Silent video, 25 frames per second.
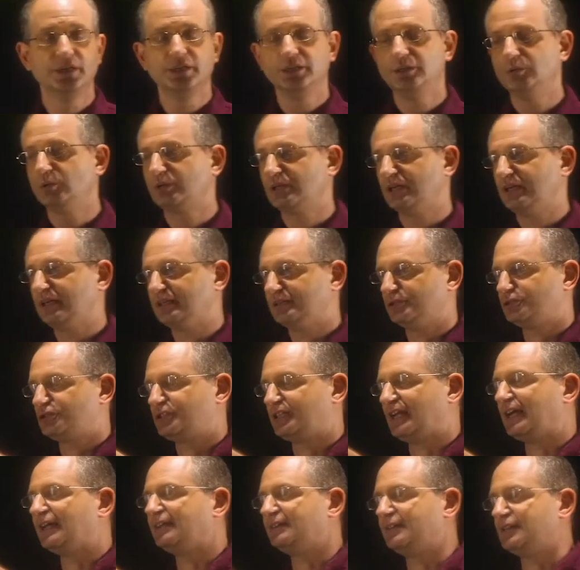You can
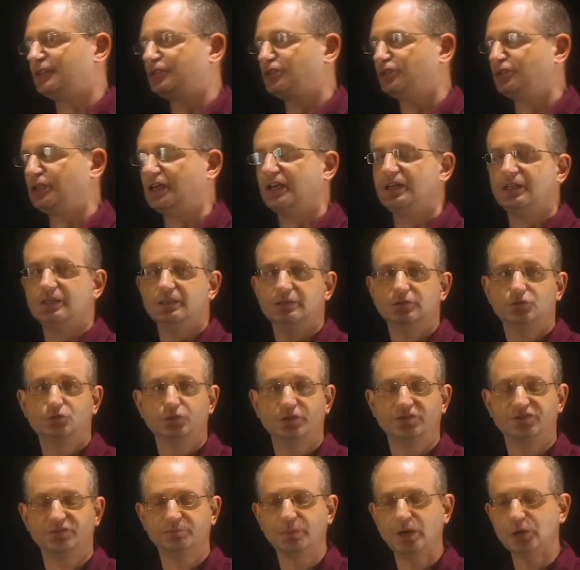understand this
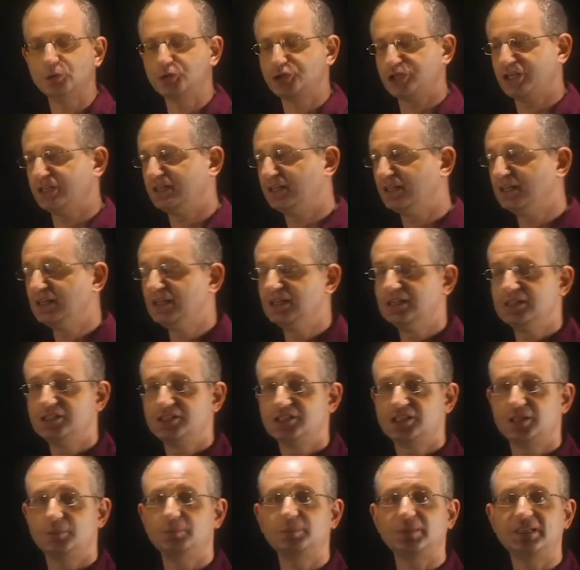drift motion
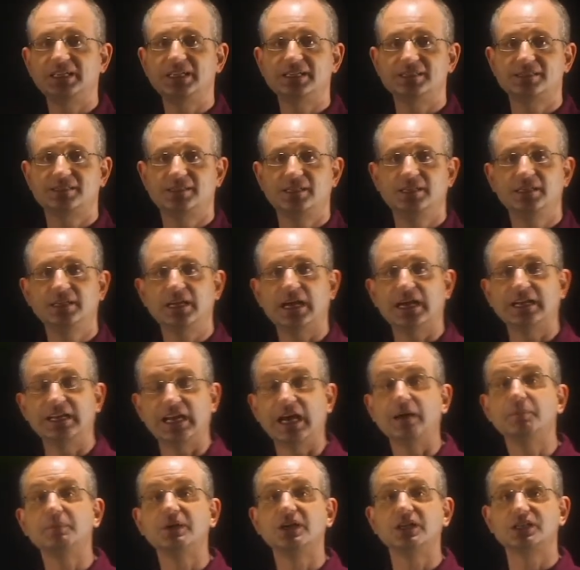simply as the
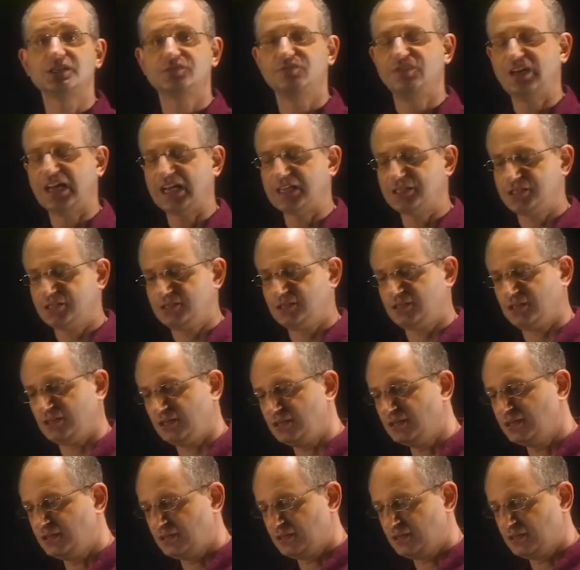anomalous velocity